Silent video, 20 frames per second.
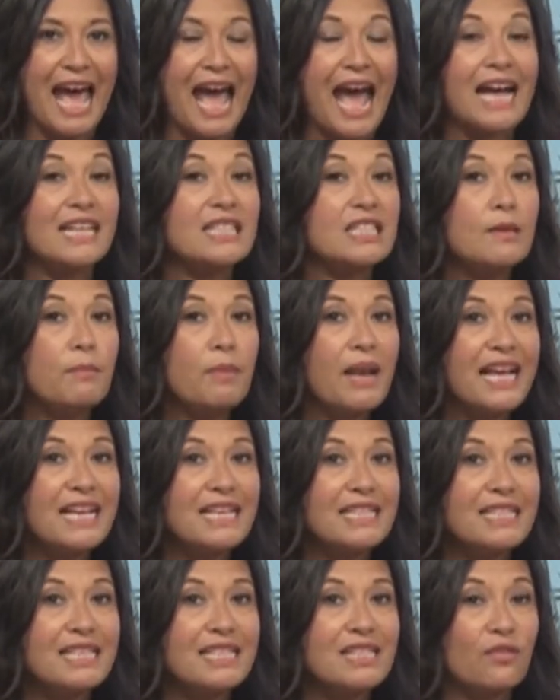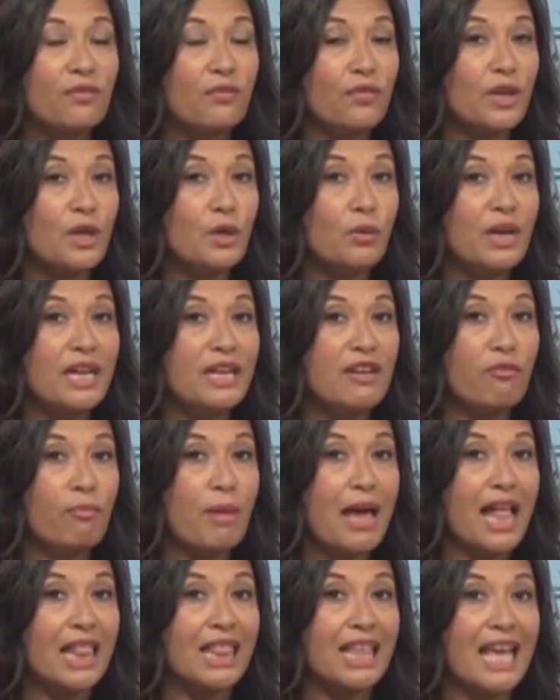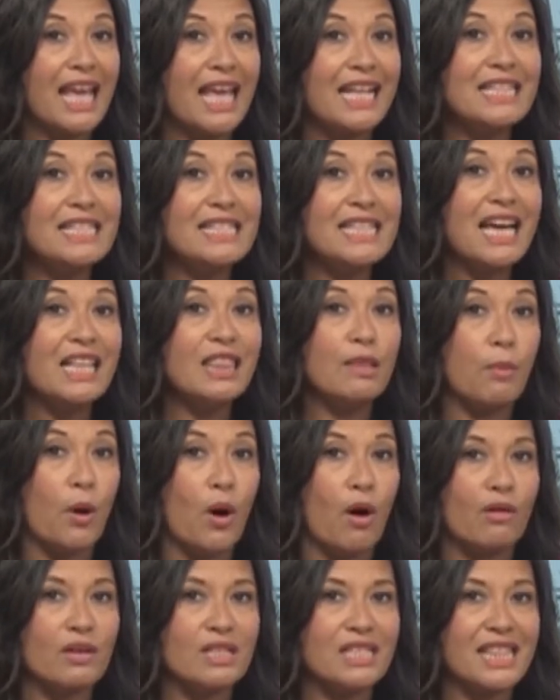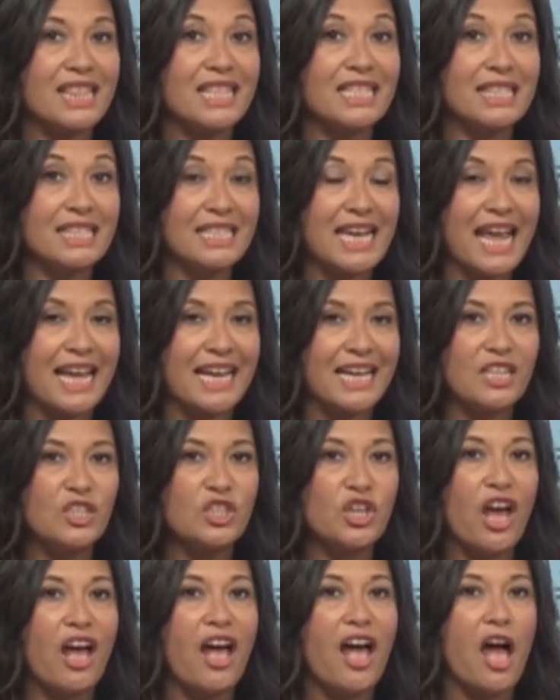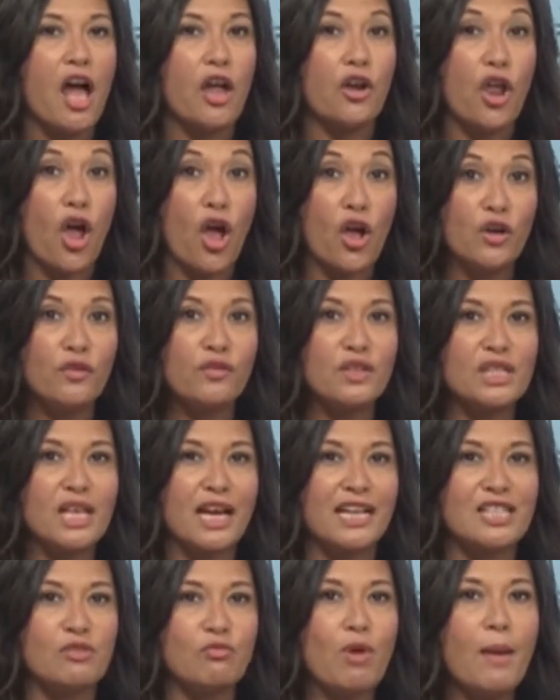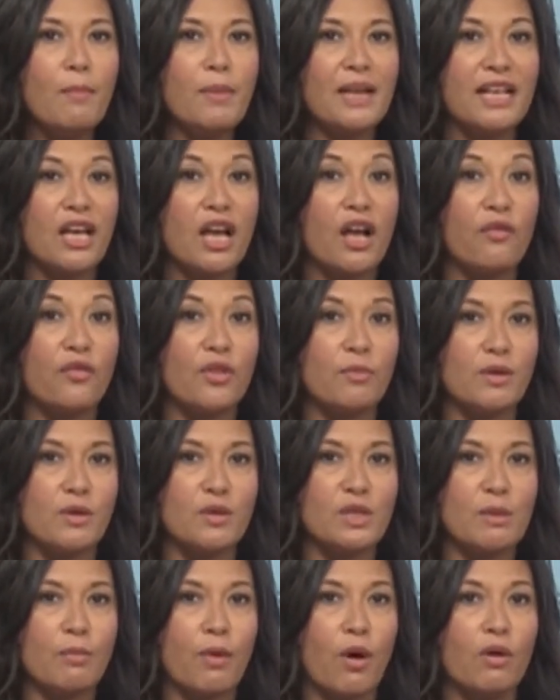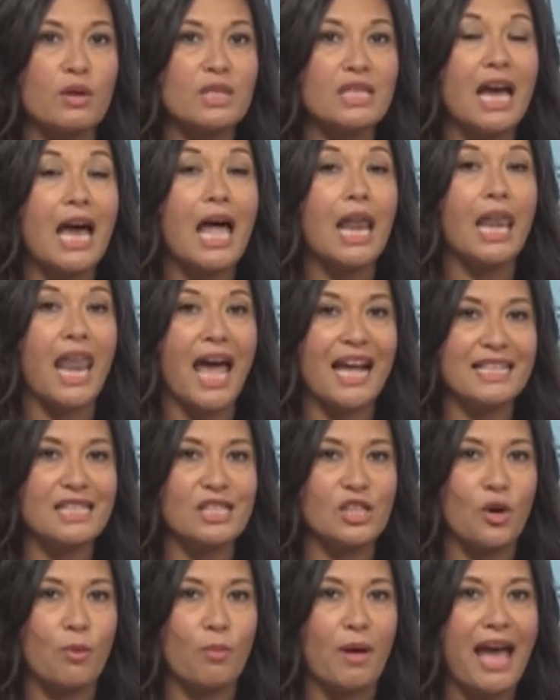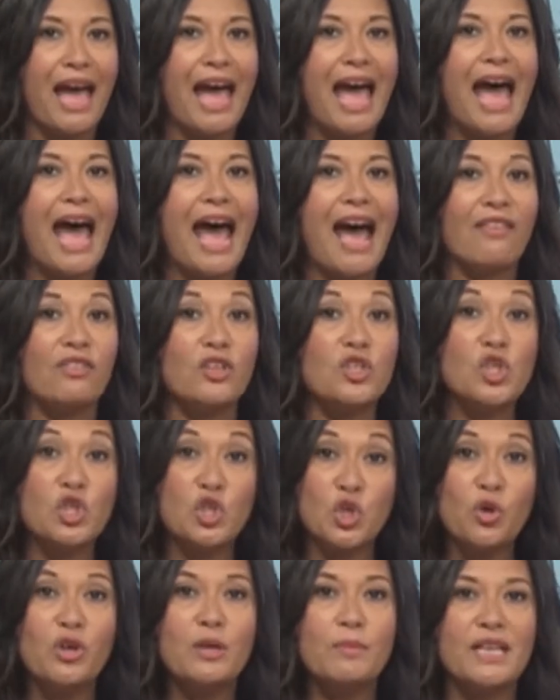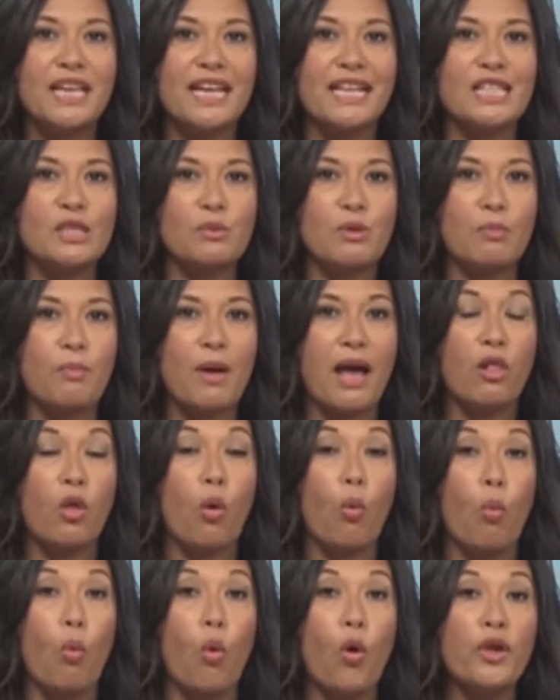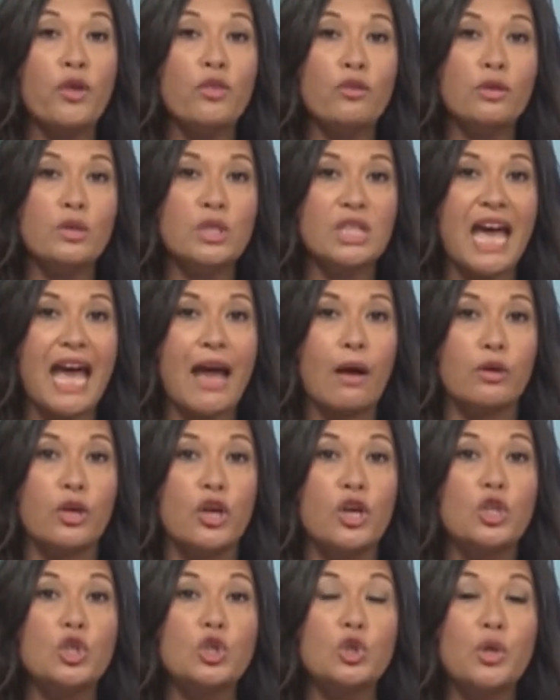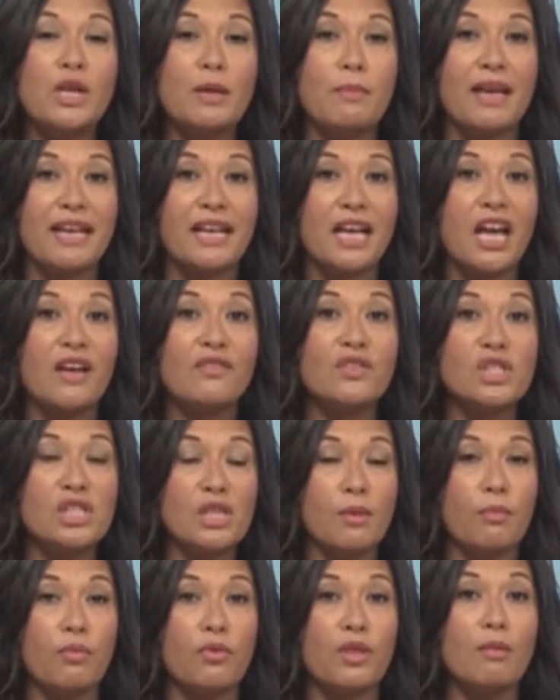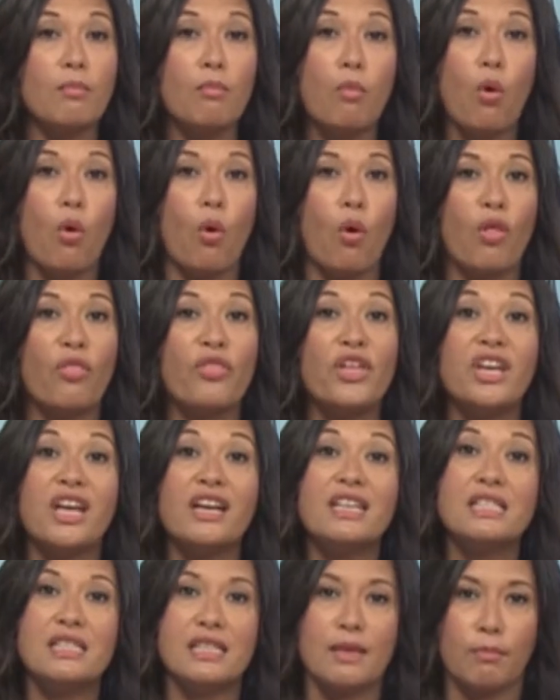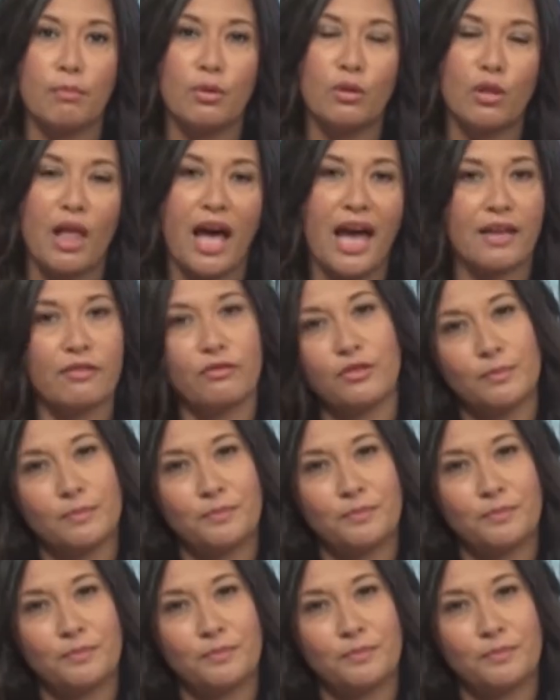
As he places a figurine of Belle inside the box, the stage, an oversized replica of the music box, lights up and the story begins with Belle walking through town, dreaming of something more than her simple life.